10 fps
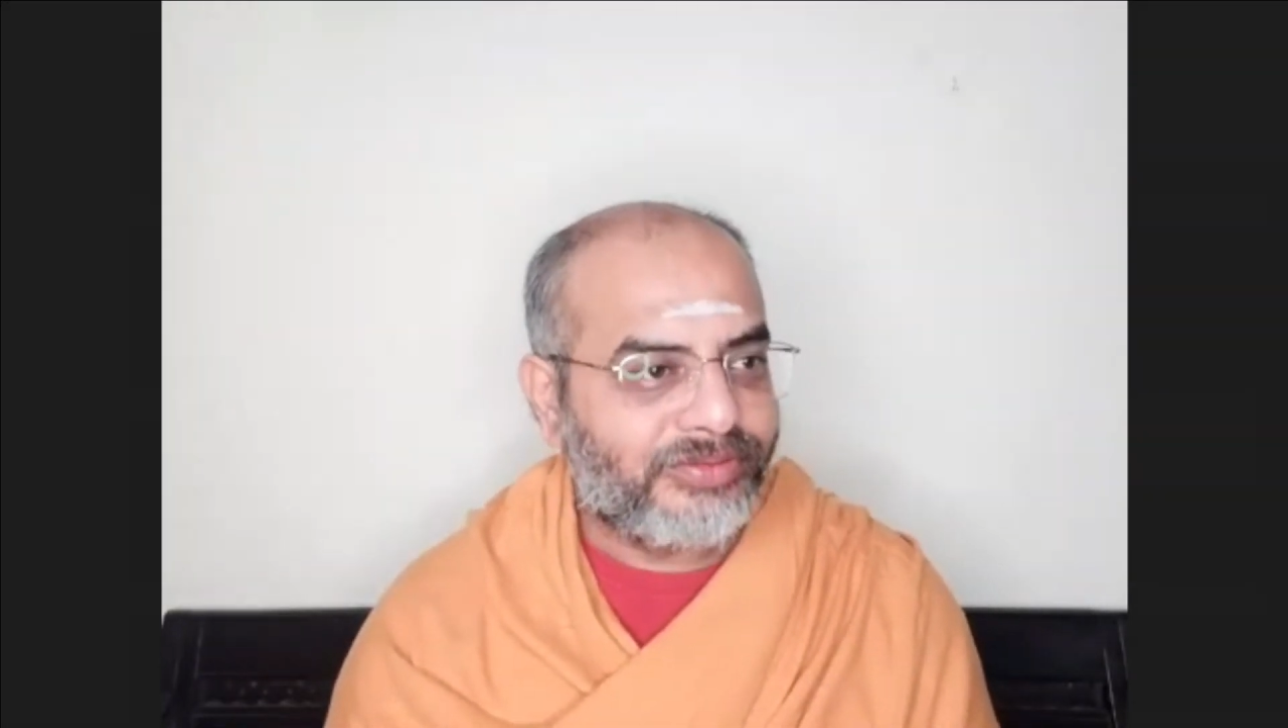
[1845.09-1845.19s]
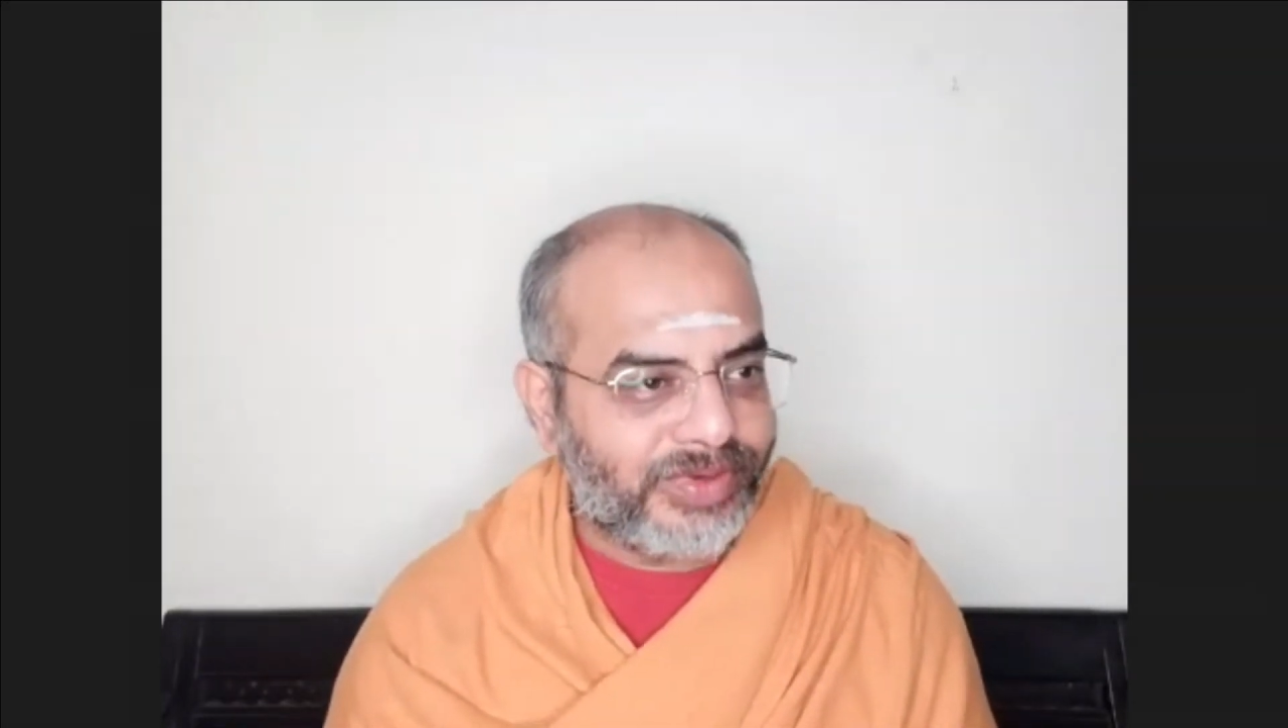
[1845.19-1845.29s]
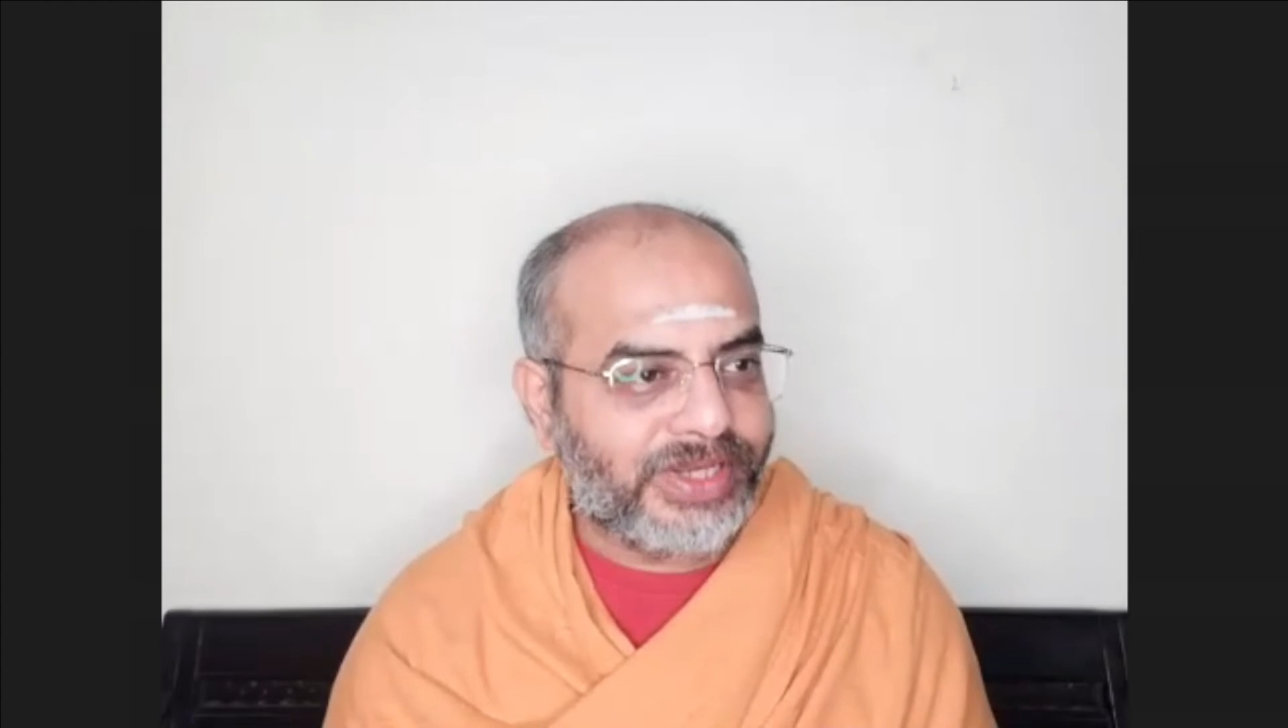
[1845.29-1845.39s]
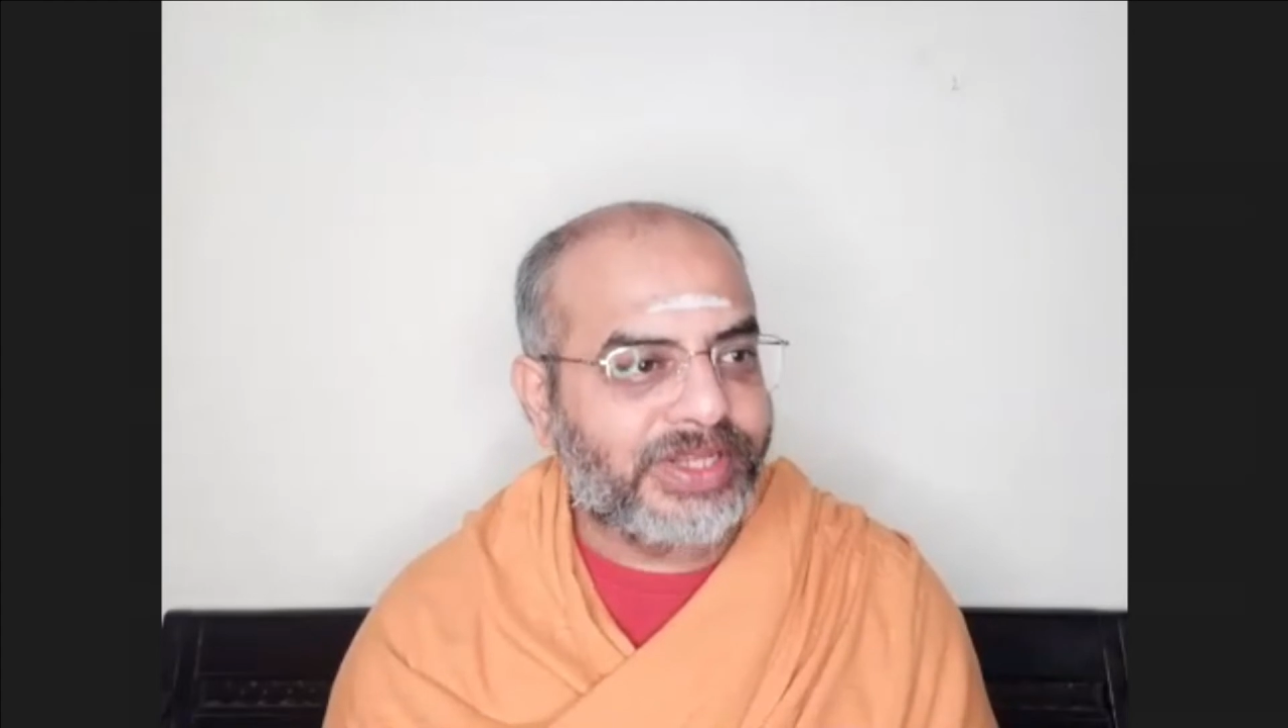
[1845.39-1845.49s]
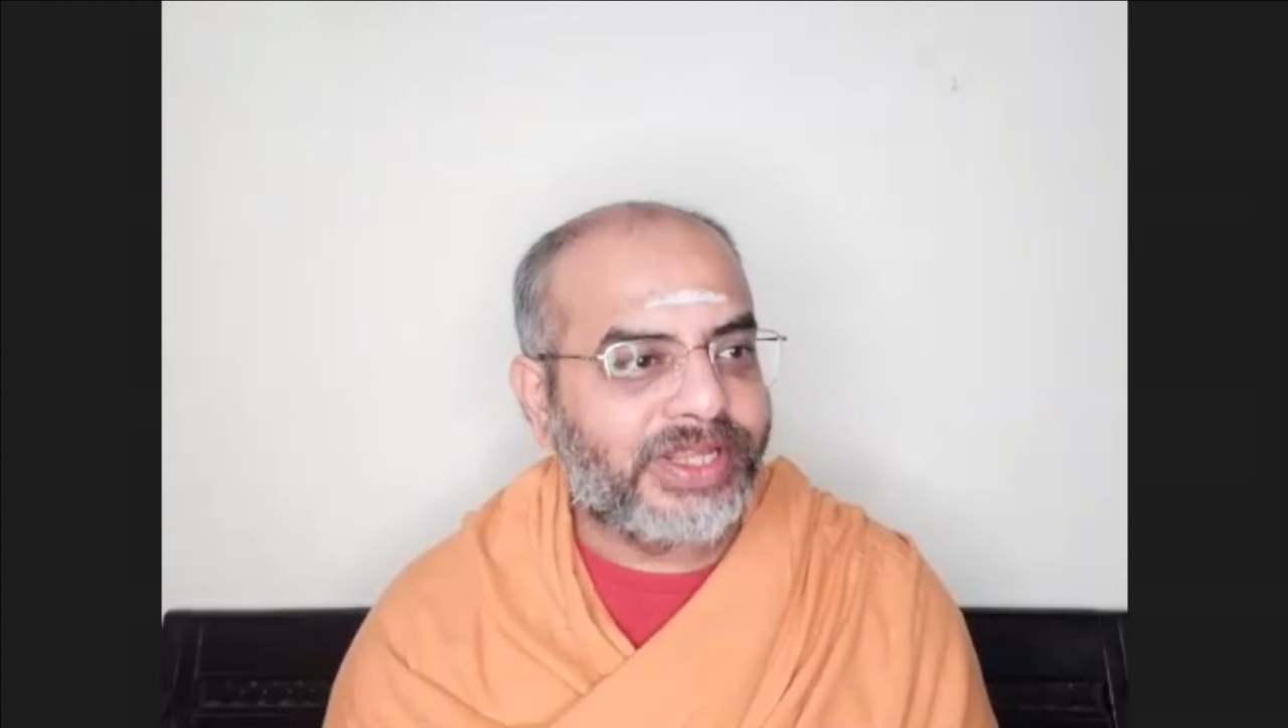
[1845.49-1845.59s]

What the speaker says: When